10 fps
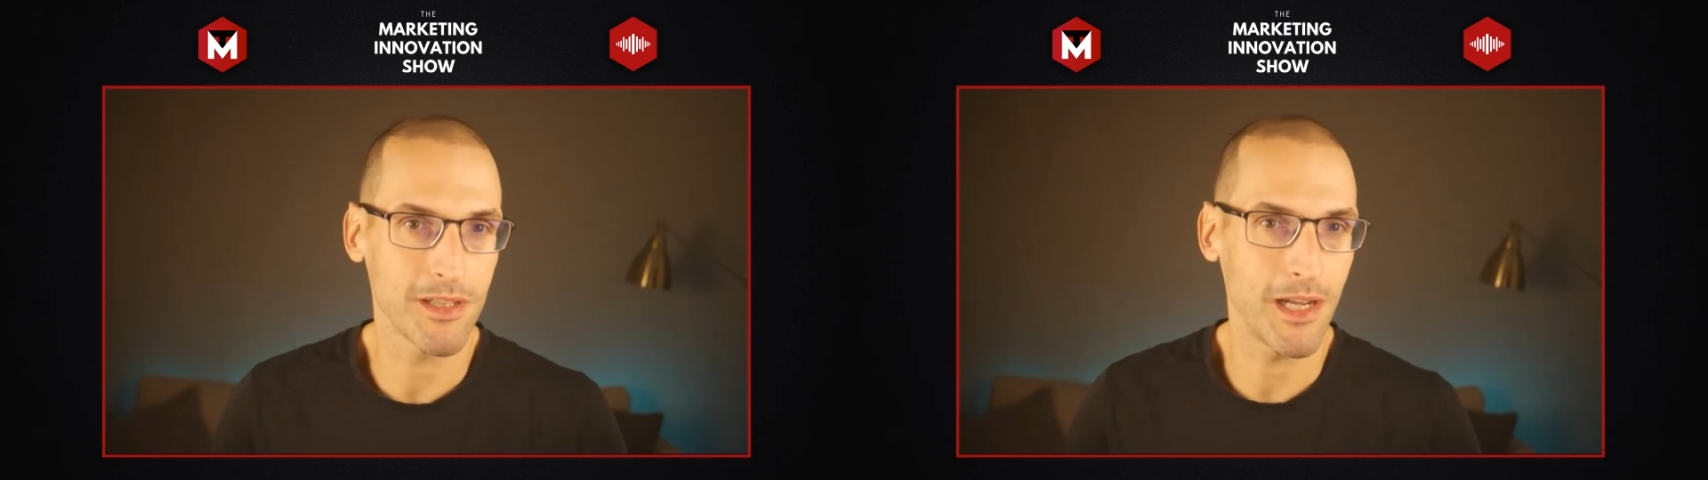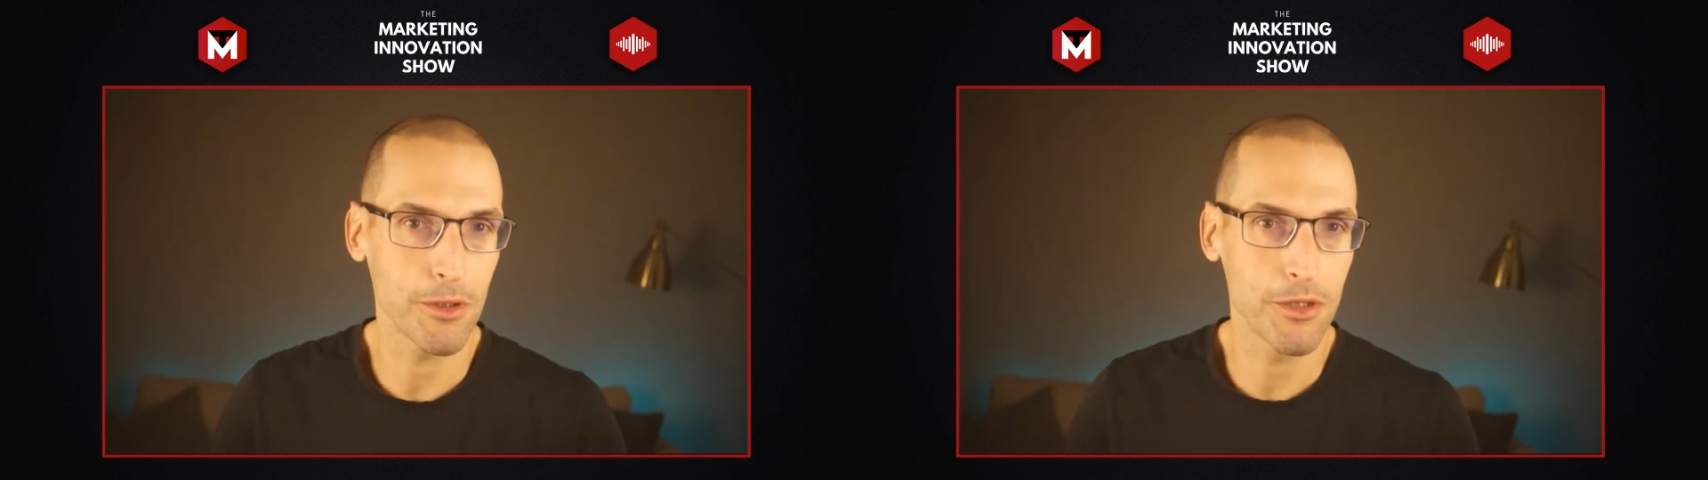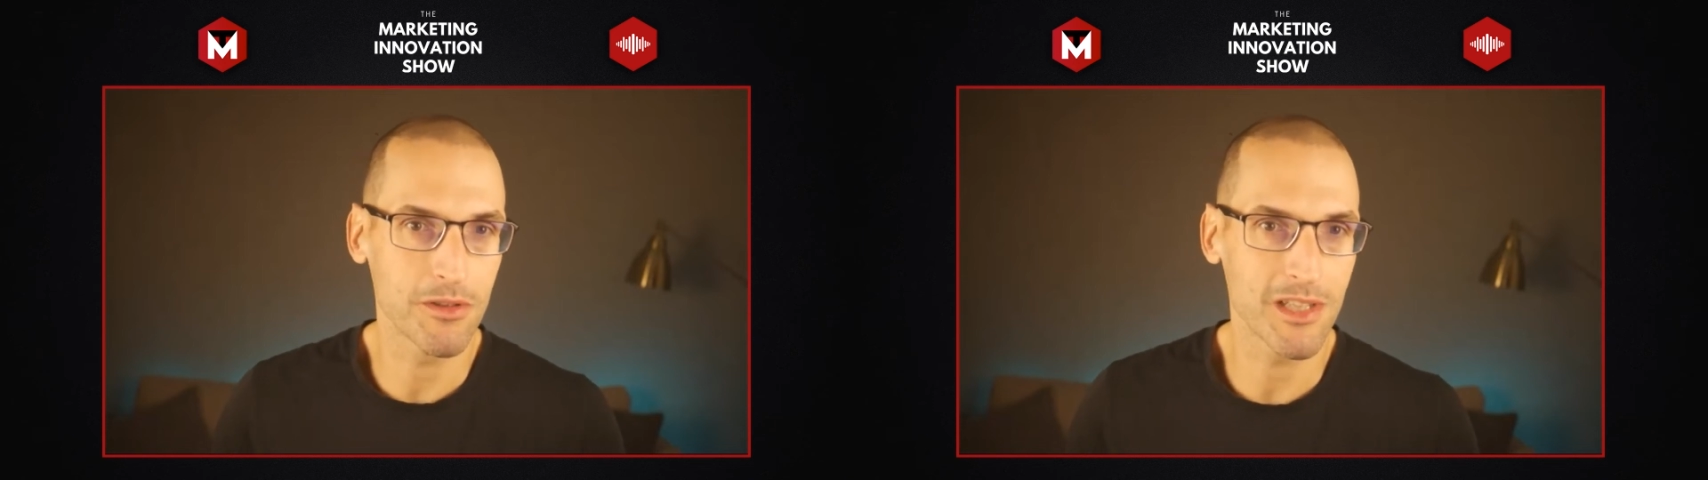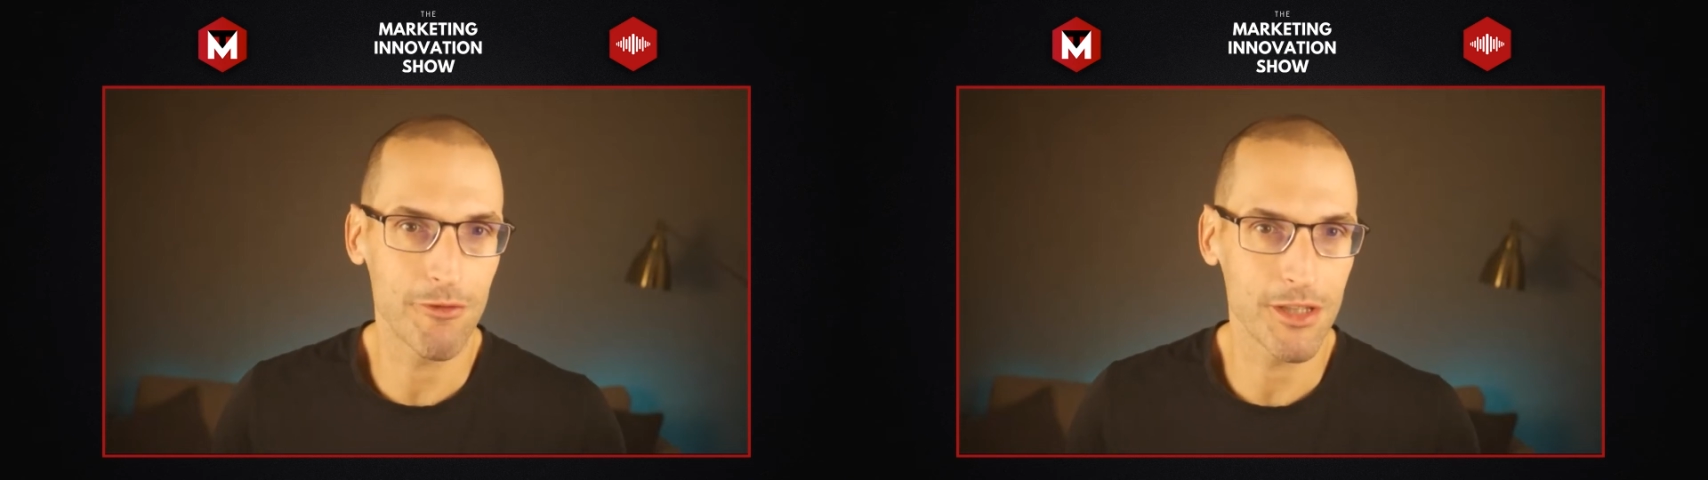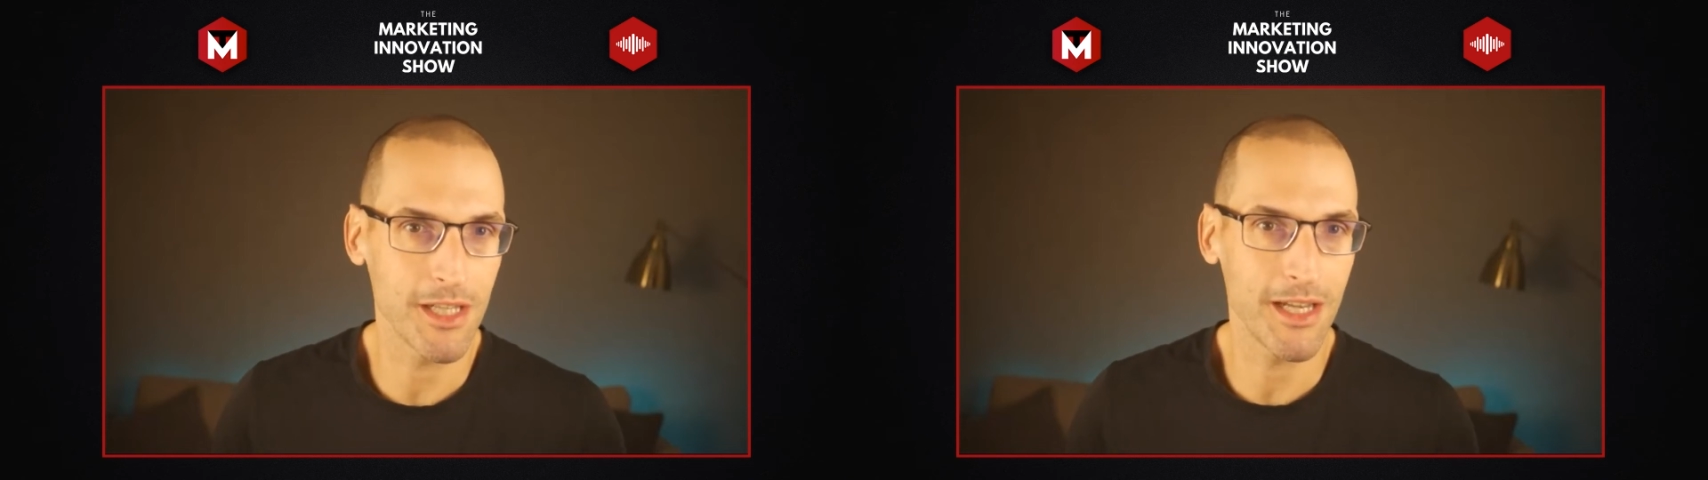that we use
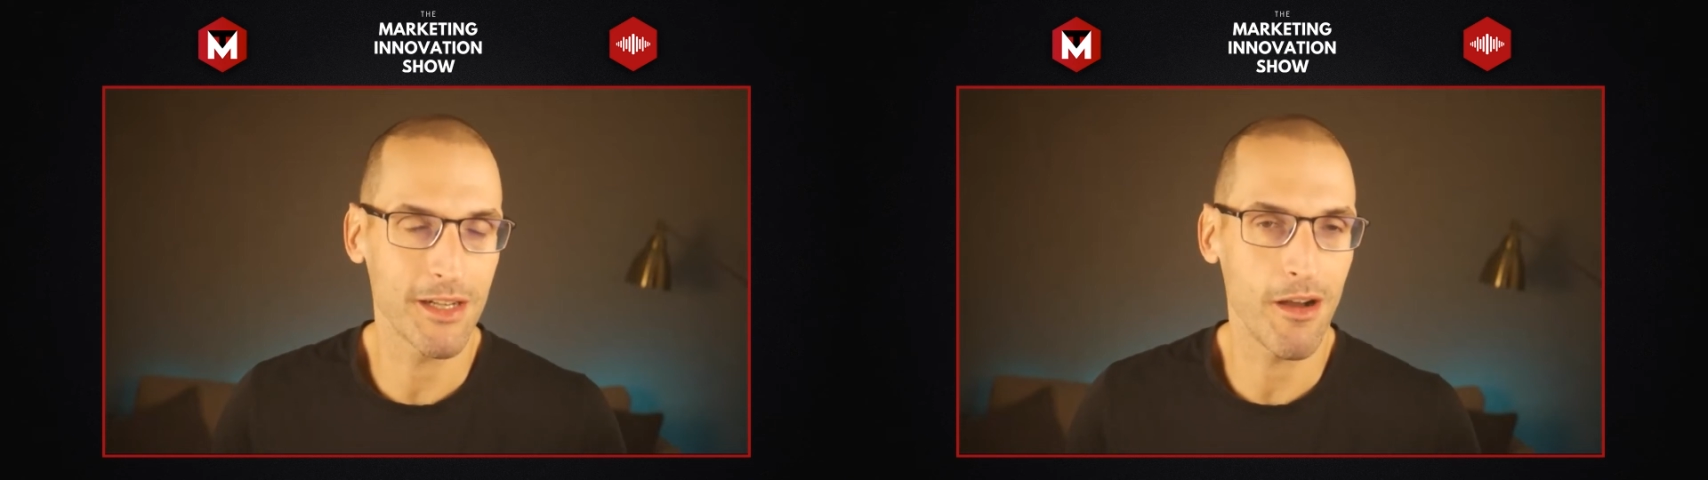every day in an